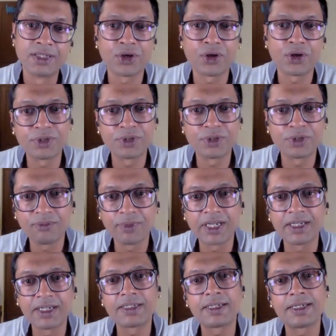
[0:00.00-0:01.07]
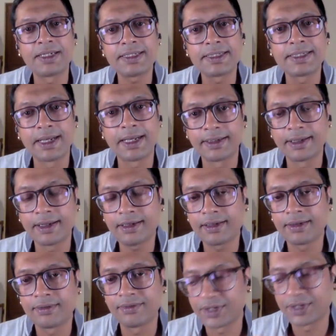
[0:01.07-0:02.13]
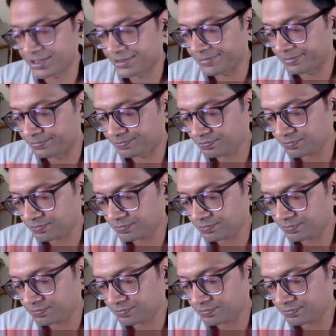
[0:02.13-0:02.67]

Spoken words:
So your object of meditation is sending that wish.